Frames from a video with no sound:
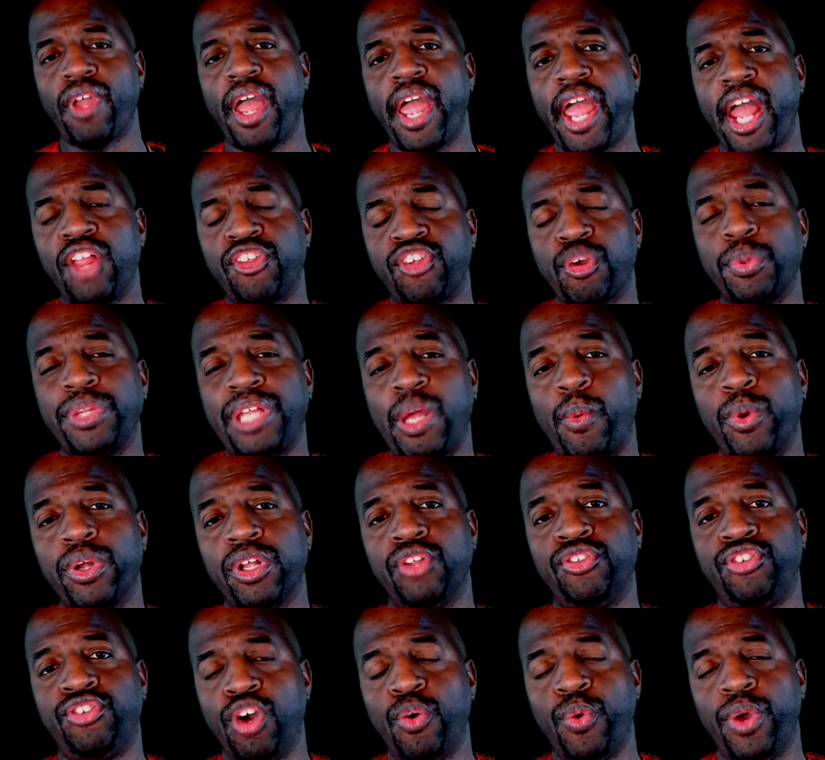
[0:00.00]
And so what they want
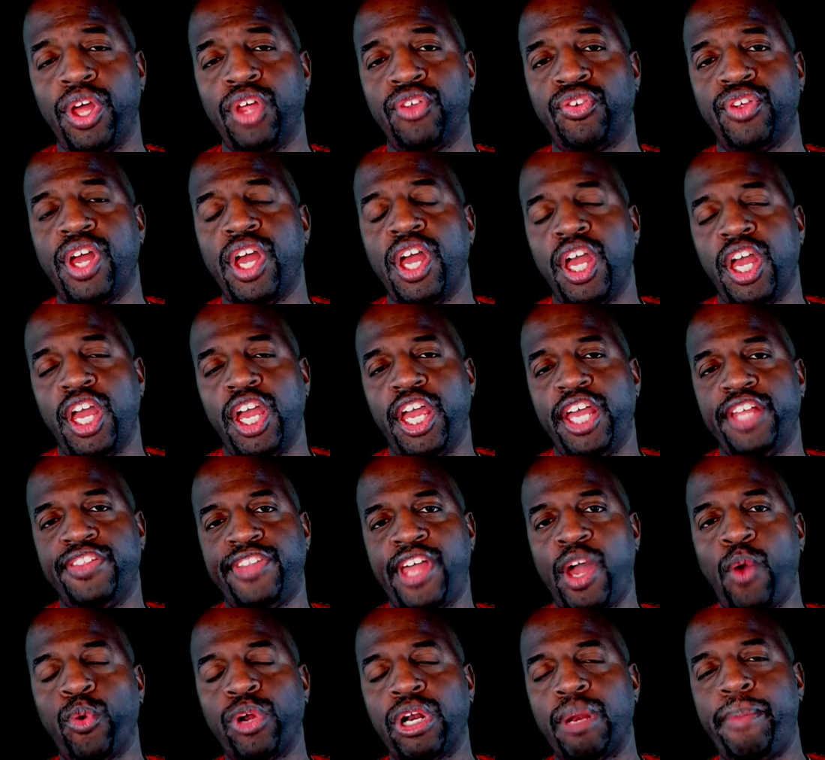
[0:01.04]
to do is
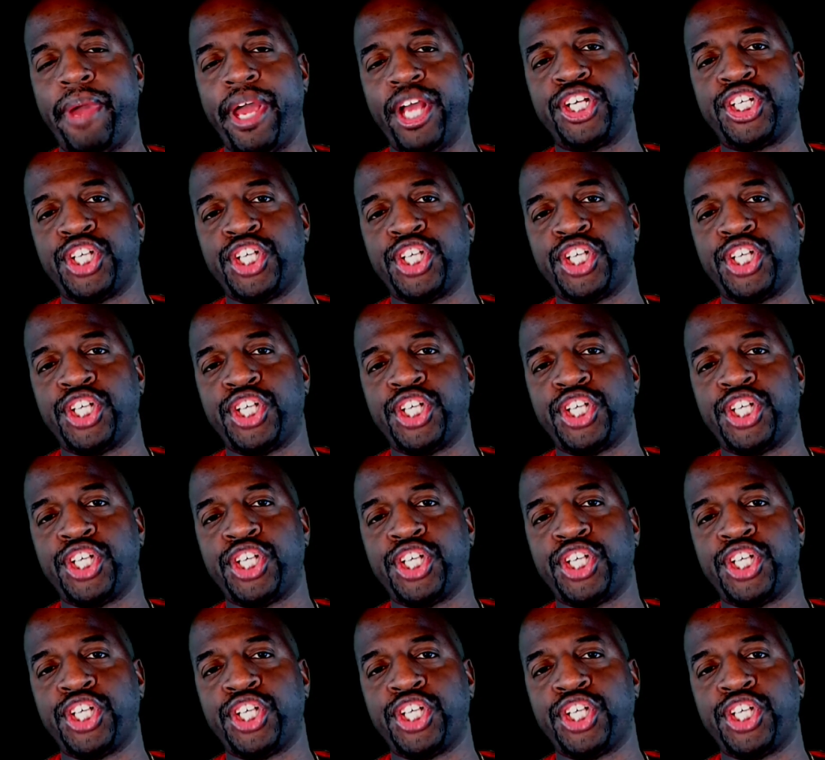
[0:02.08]
they want to make